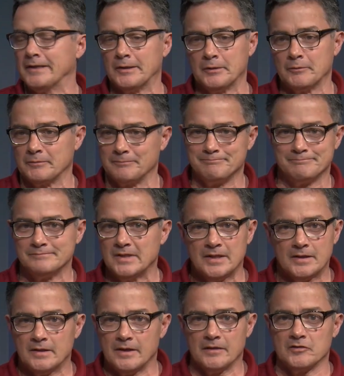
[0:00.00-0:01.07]

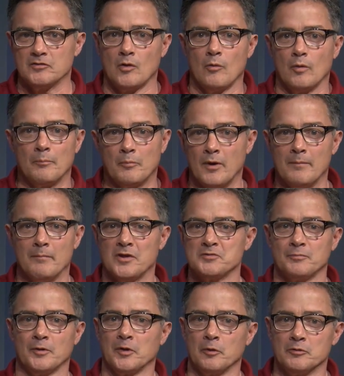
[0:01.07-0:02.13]
I saw what Brett
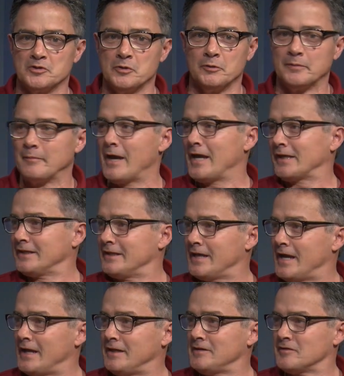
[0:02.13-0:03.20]
Musburger was doing back in the
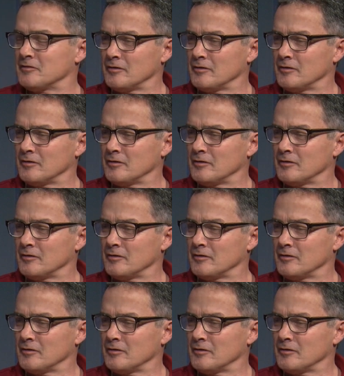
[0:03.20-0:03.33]
80s.